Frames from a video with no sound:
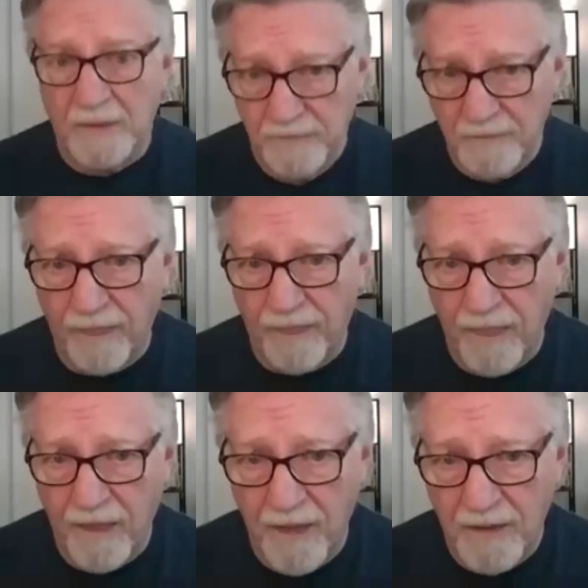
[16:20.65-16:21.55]
No, I was,
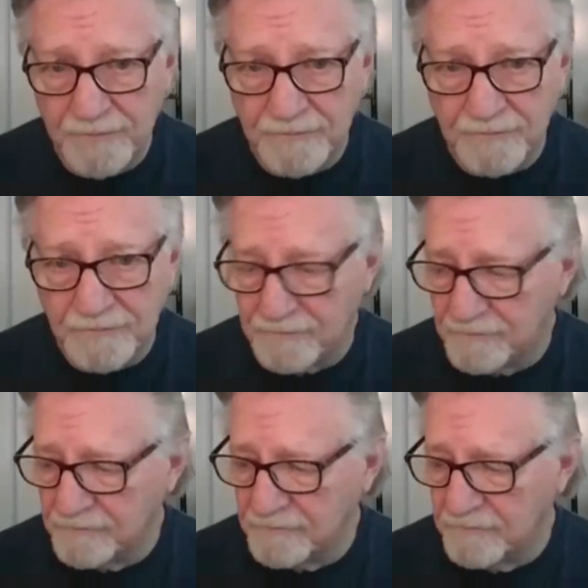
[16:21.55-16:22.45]
you continue.
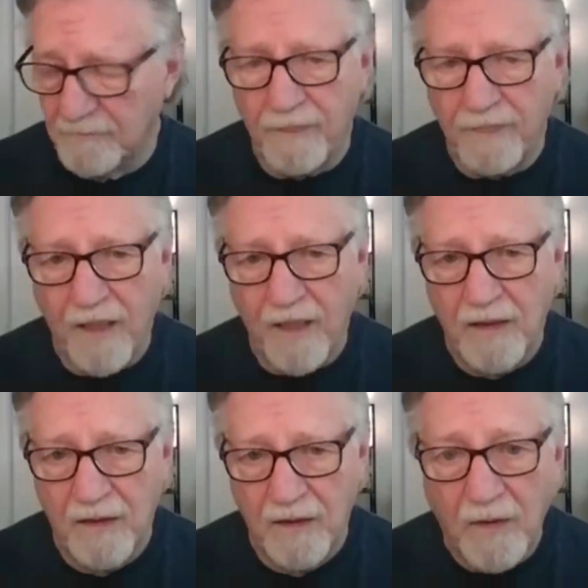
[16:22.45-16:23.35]
Okay,
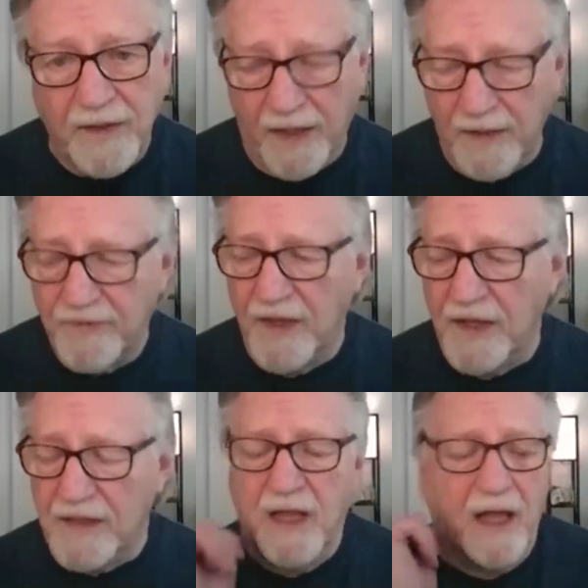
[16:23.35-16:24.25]
thanks. I,
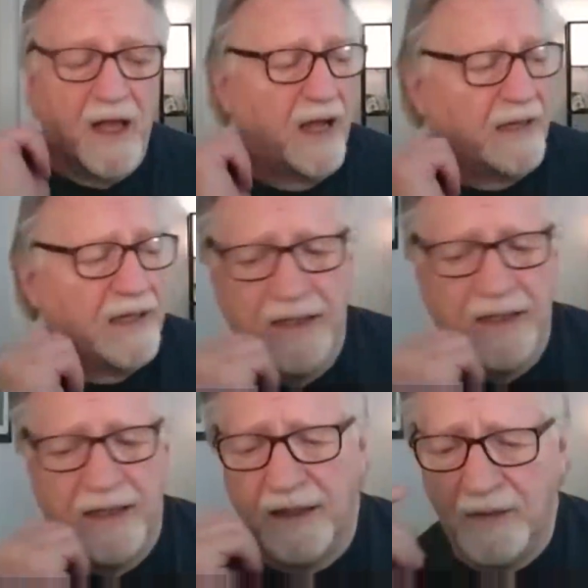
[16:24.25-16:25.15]
uh, I will tell
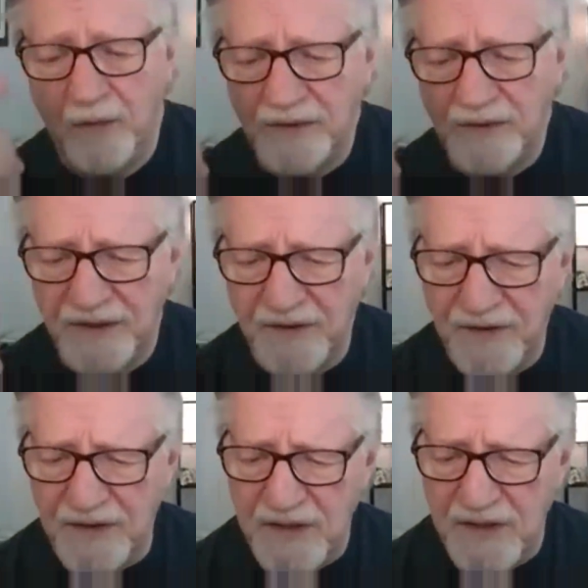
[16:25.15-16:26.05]
you this
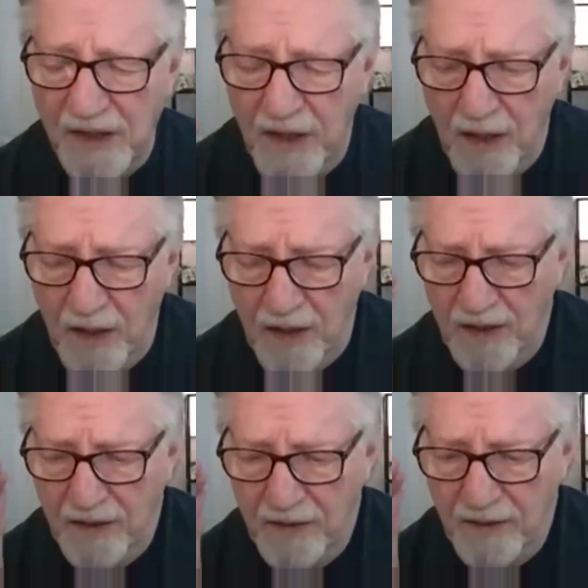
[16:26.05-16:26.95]
the
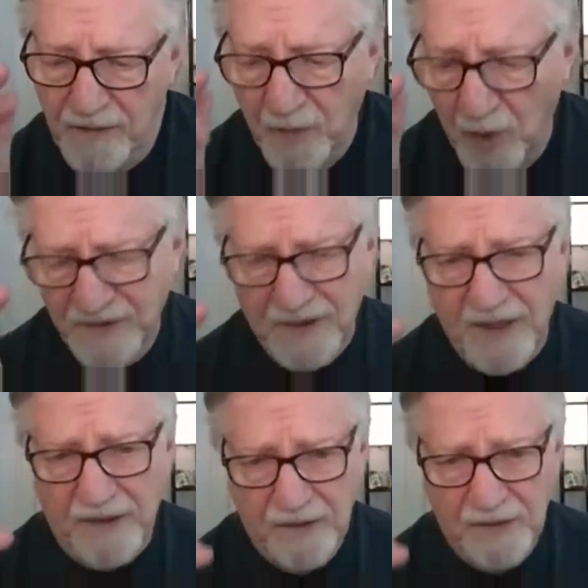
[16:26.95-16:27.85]
moment that I
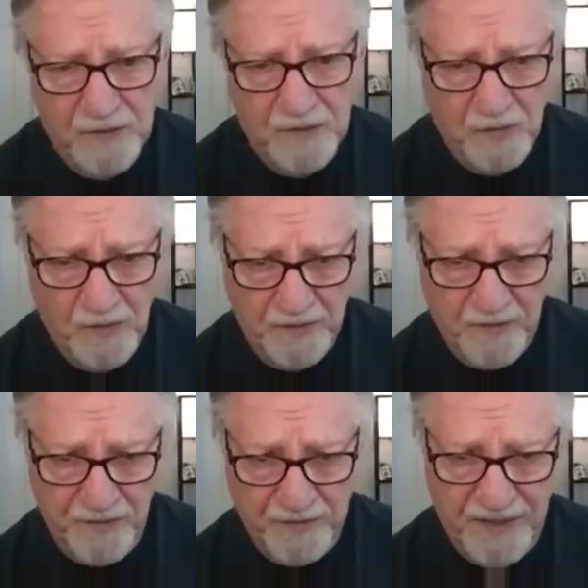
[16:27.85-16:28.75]
knew Thundercats was going to
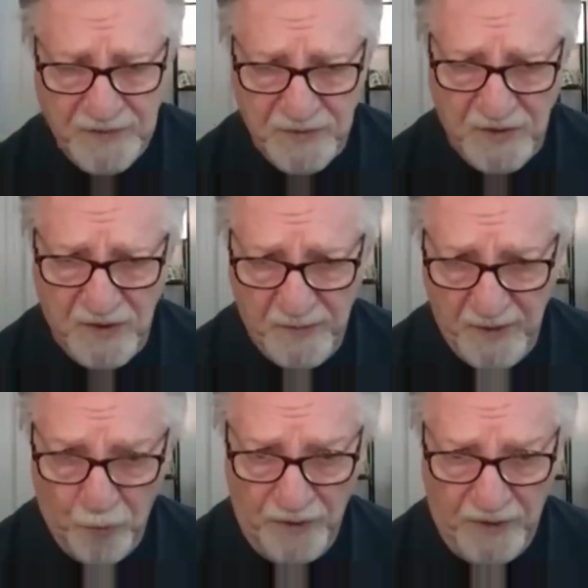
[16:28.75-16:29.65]
be really big, or
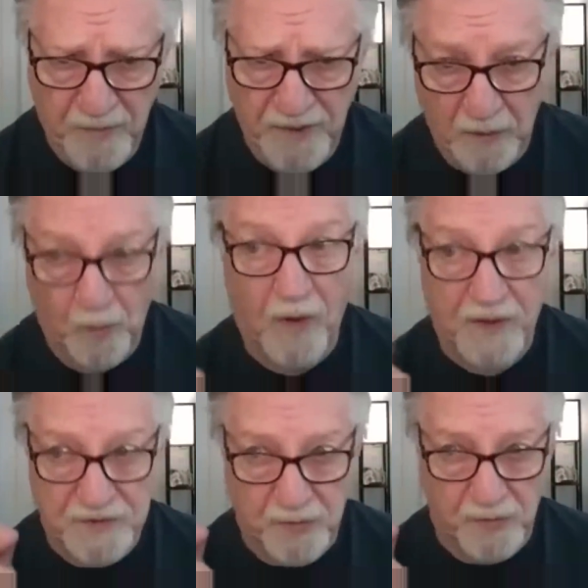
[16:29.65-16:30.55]
was really big
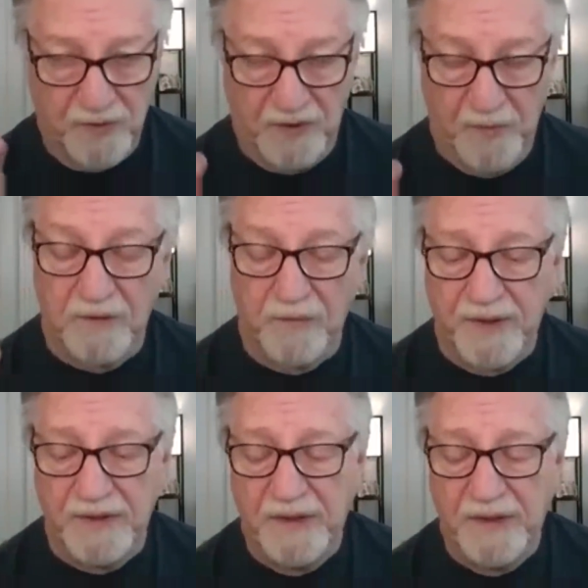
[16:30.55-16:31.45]
already, a couple
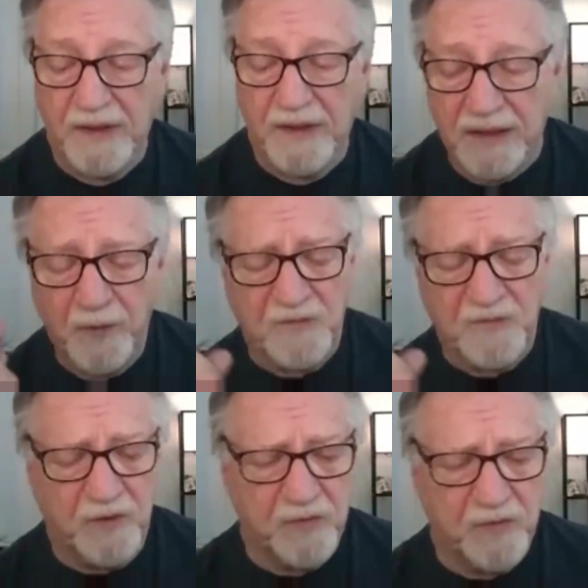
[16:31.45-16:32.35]
weeks before Christmas
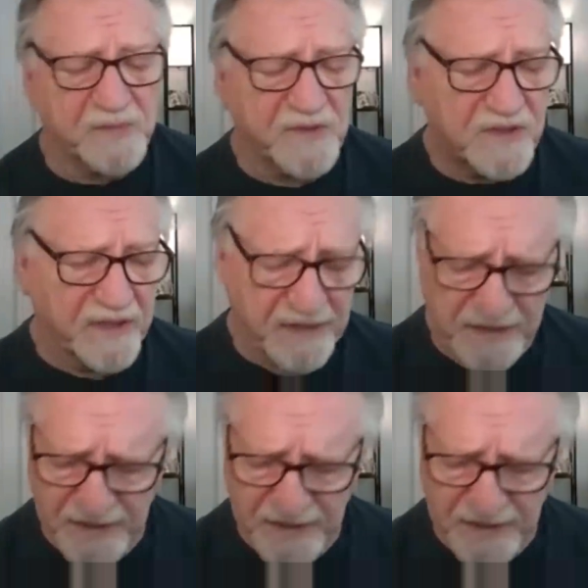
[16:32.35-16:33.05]
in uh, probably